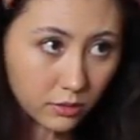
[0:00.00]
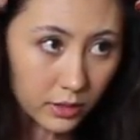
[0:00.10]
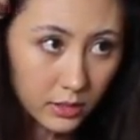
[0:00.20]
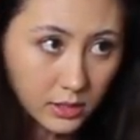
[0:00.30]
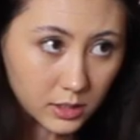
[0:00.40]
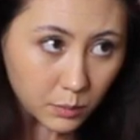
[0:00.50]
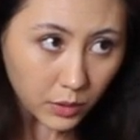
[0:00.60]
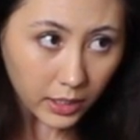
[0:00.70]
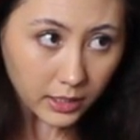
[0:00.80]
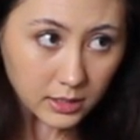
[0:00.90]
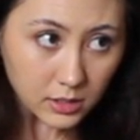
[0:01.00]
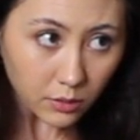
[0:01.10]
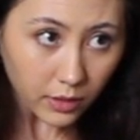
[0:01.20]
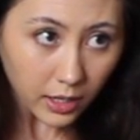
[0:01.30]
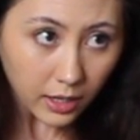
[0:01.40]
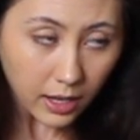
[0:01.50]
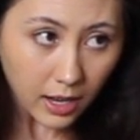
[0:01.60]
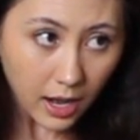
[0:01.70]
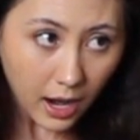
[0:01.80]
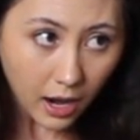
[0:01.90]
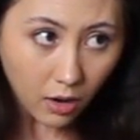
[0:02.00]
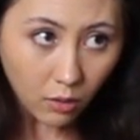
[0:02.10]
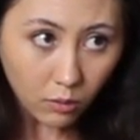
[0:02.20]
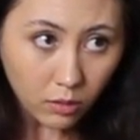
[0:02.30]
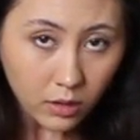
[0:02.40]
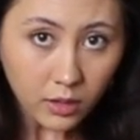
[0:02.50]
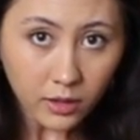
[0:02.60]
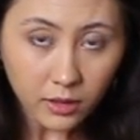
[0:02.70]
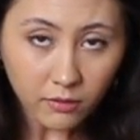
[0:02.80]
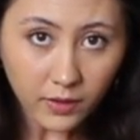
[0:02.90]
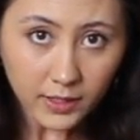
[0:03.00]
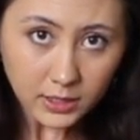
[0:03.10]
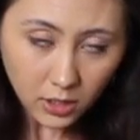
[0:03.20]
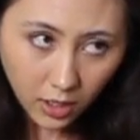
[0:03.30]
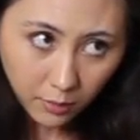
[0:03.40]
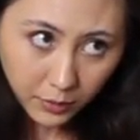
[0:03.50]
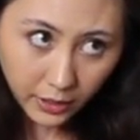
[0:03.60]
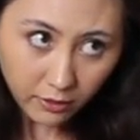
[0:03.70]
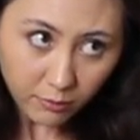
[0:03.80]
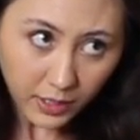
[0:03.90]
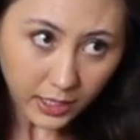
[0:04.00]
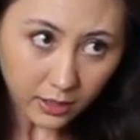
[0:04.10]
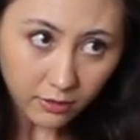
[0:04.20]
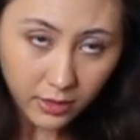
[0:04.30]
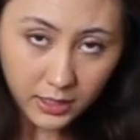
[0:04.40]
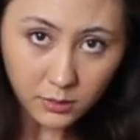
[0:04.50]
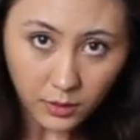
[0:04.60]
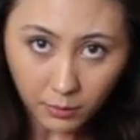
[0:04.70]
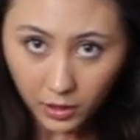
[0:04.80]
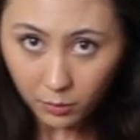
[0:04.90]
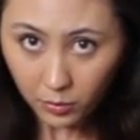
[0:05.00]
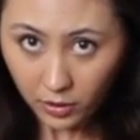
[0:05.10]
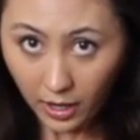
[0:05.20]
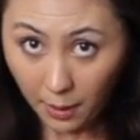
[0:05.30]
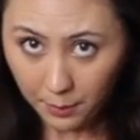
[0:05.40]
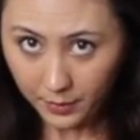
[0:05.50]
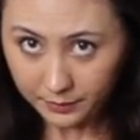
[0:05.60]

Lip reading: going to split so that now the very top layer of my hair, that's what I'm gonna put up.